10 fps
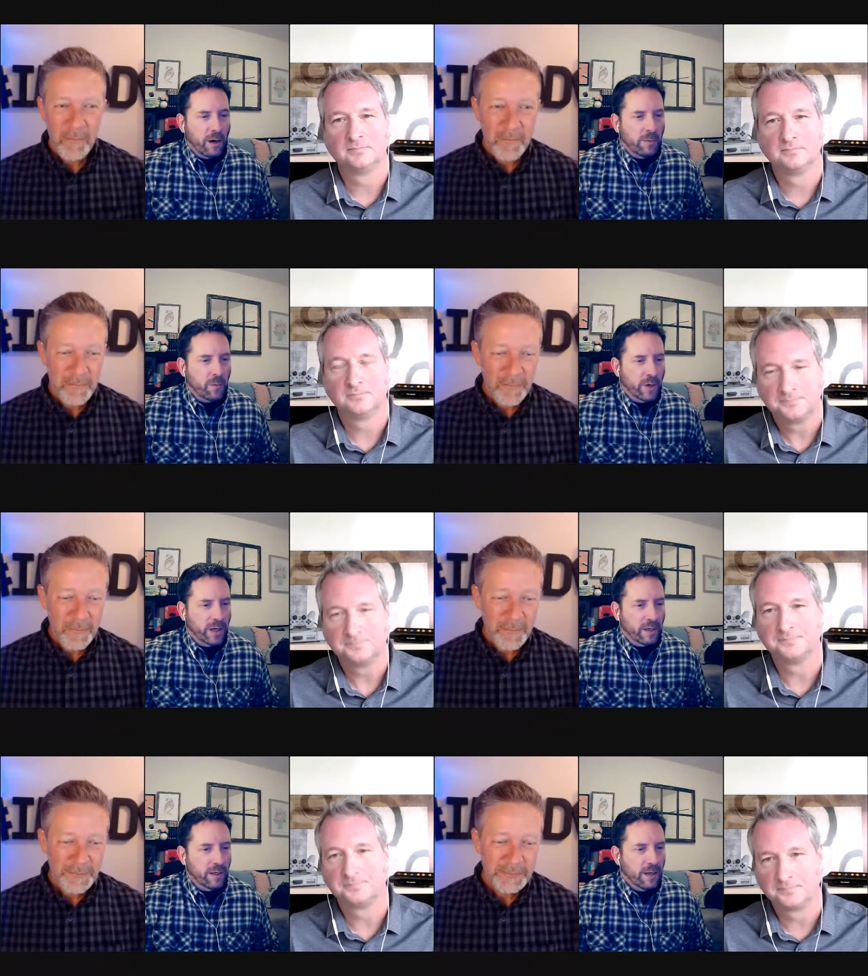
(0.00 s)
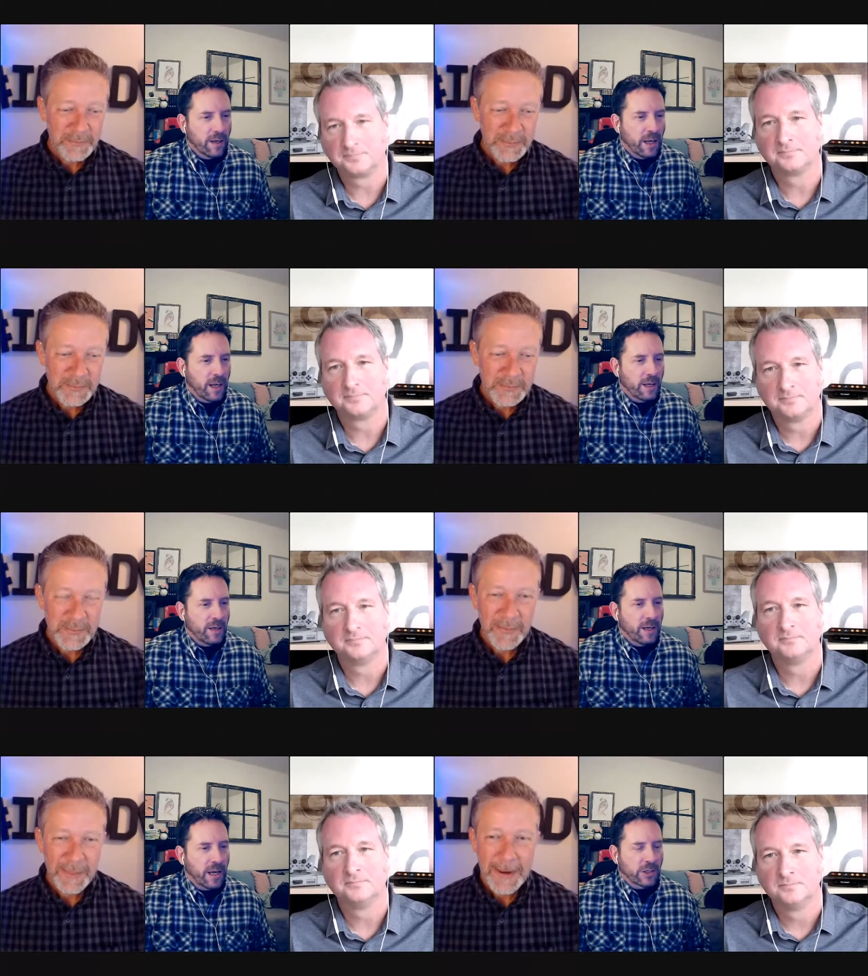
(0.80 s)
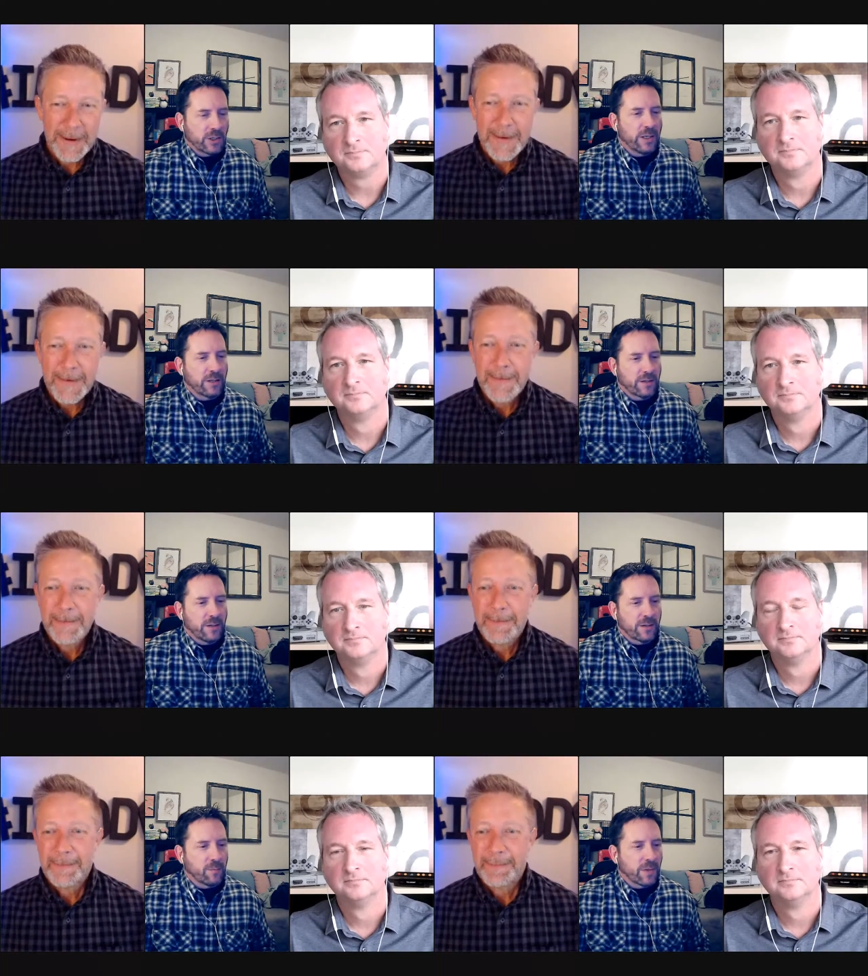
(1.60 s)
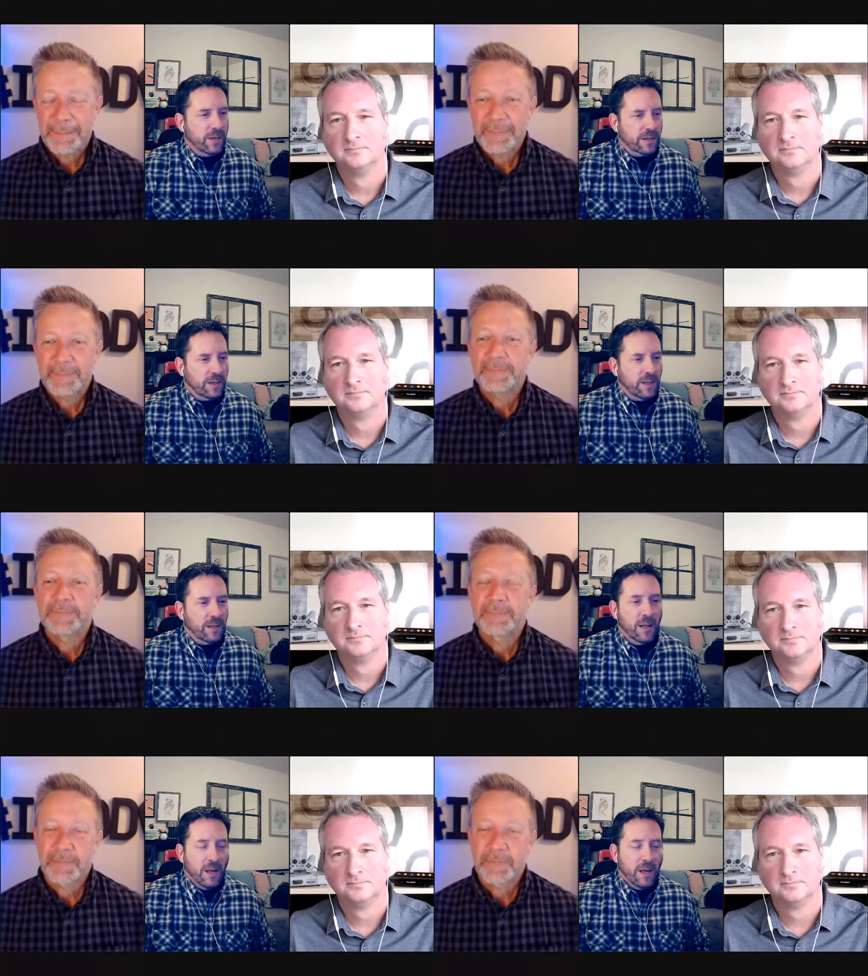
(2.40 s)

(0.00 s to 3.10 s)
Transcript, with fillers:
Speaker 1: onboarding. And actually, it's some things that I think